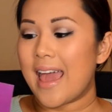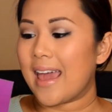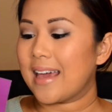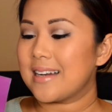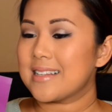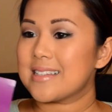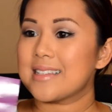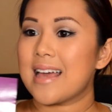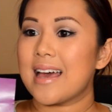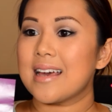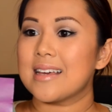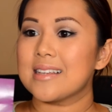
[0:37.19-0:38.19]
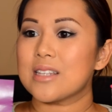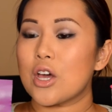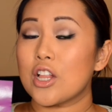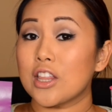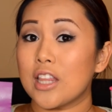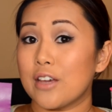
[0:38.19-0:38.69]
and it says
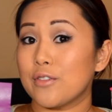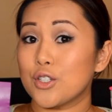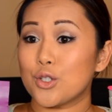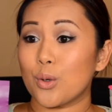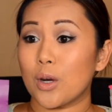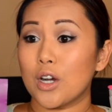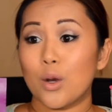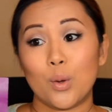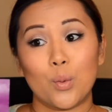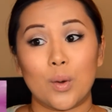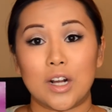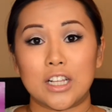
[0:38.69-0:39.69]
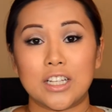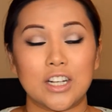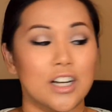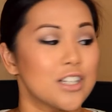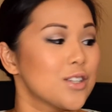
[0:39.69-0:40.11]
life is short, wear glitter.